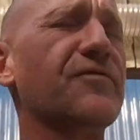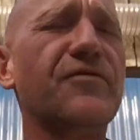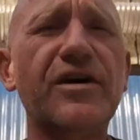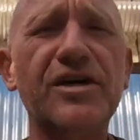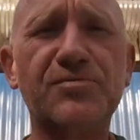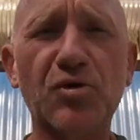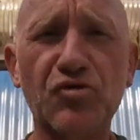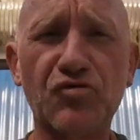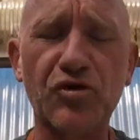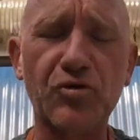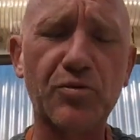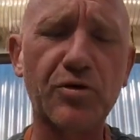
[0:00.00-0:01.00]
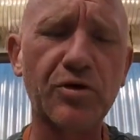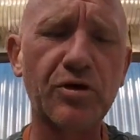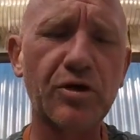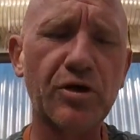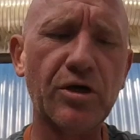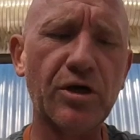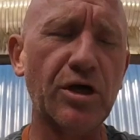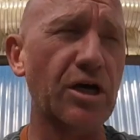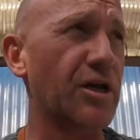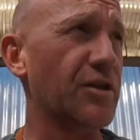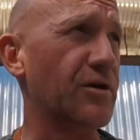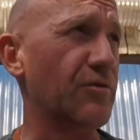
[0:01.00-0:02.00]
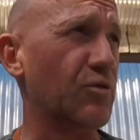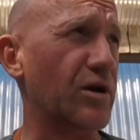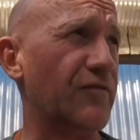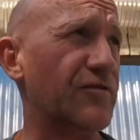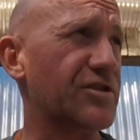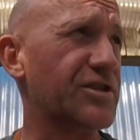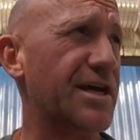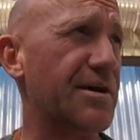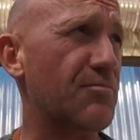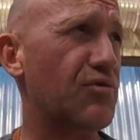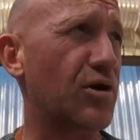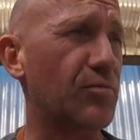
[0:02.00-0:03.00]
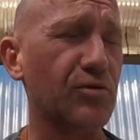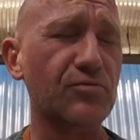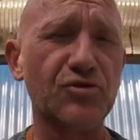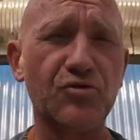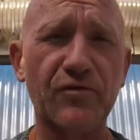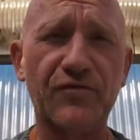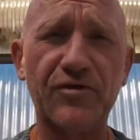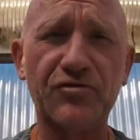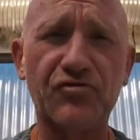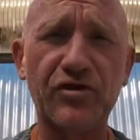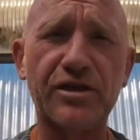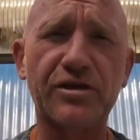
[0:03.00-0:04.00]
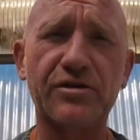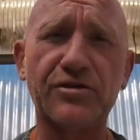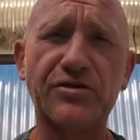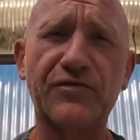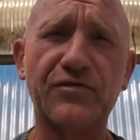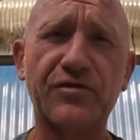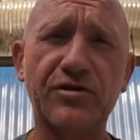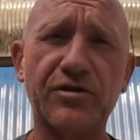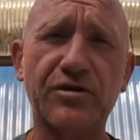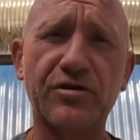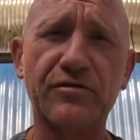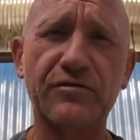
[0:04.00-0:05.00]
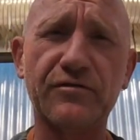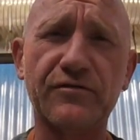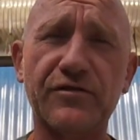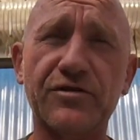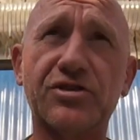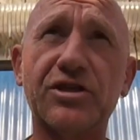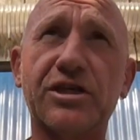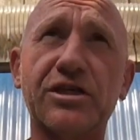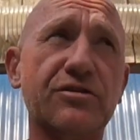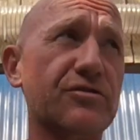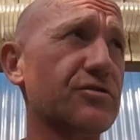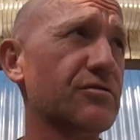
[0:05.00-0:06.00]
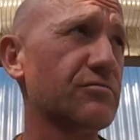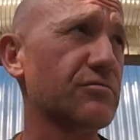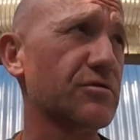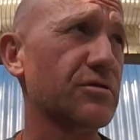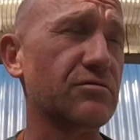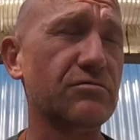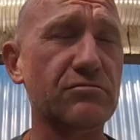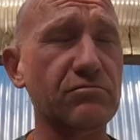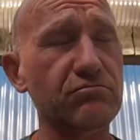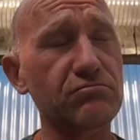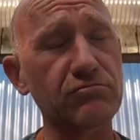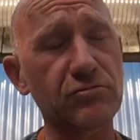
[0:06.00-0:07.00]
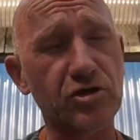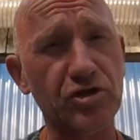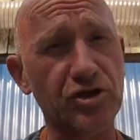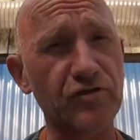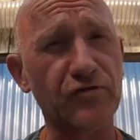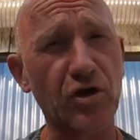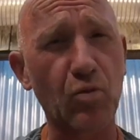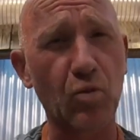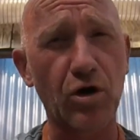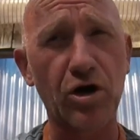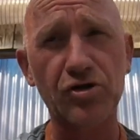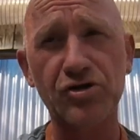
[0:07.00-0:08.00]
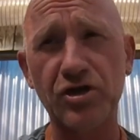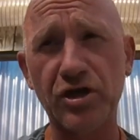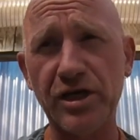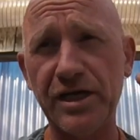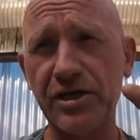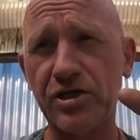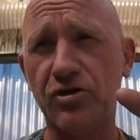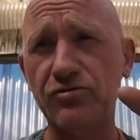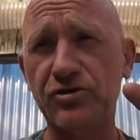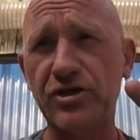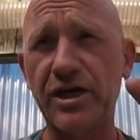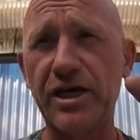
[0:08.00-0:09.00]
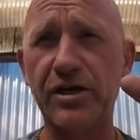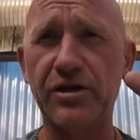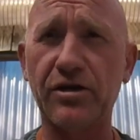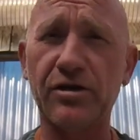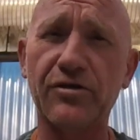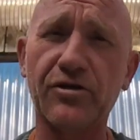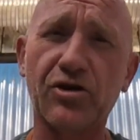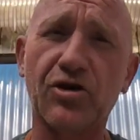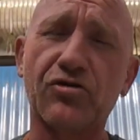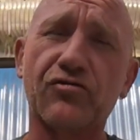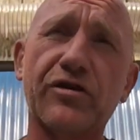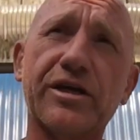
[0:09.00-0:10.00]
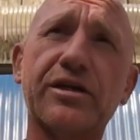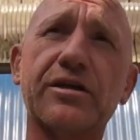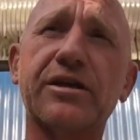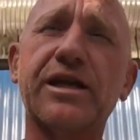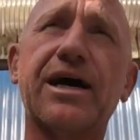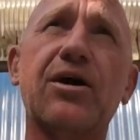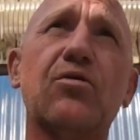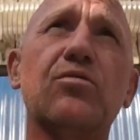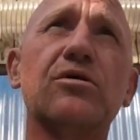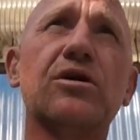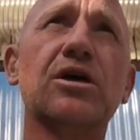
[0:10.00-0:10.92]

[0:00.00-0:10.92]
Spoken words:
Facebook group, that we have the same problems with the drinkers for the chickens, because you've got water in a container that go green. Now,